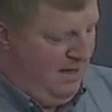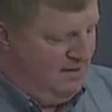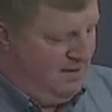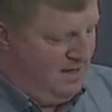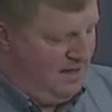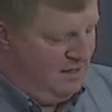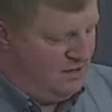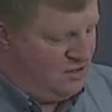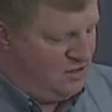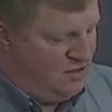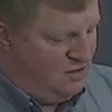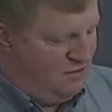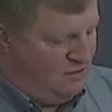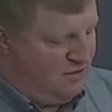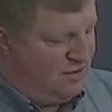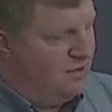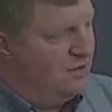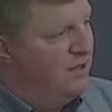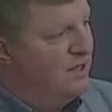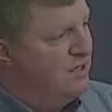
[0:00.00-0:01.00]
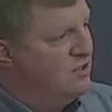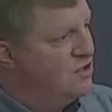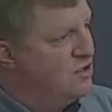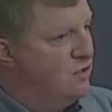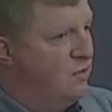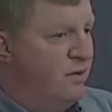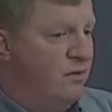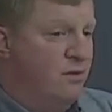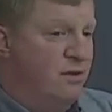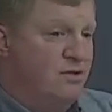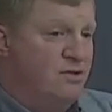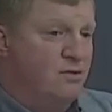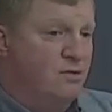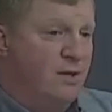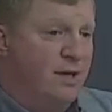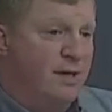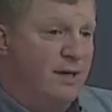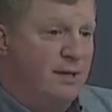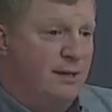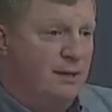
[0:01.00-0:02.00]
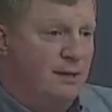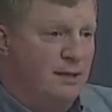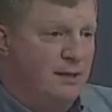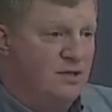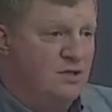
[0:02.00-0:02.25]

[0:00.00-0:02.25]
And then at 2.30, Chuy Renteria